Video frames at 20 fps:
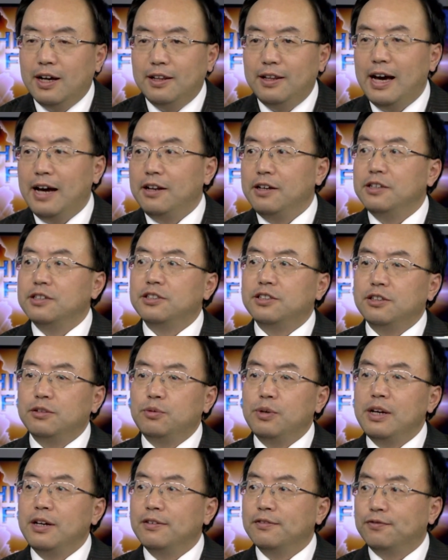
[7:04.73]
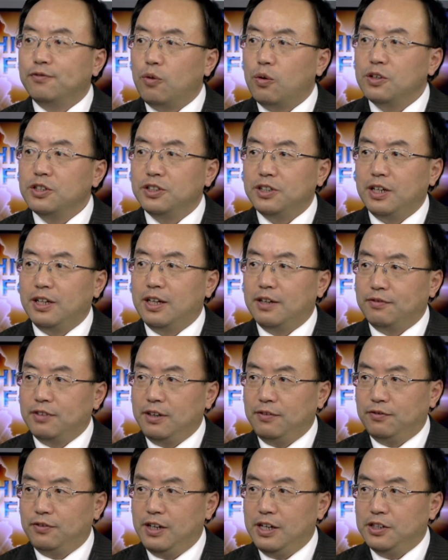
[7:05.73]
that is reinforcing of
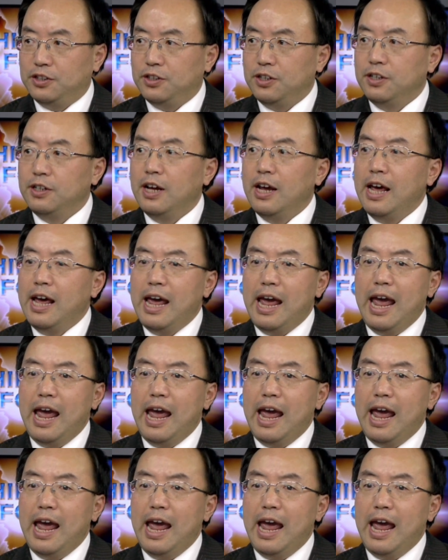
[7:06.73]
the inflation